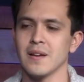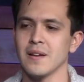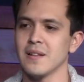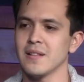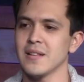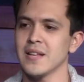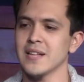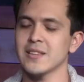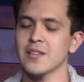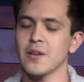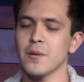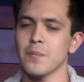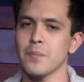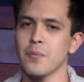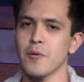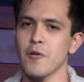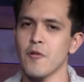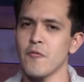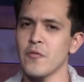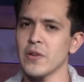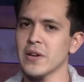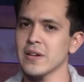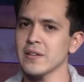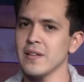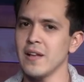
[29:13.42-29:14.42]
Let their
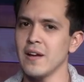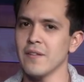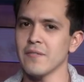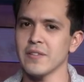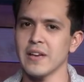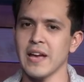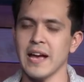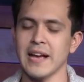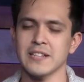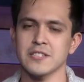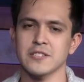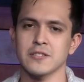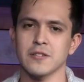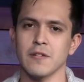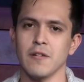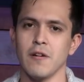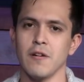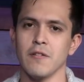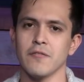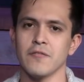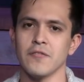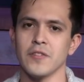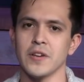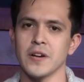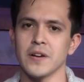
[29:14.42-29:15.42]
perfect love cast out all
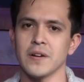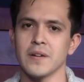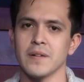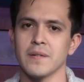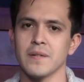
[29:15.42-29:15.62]
fear.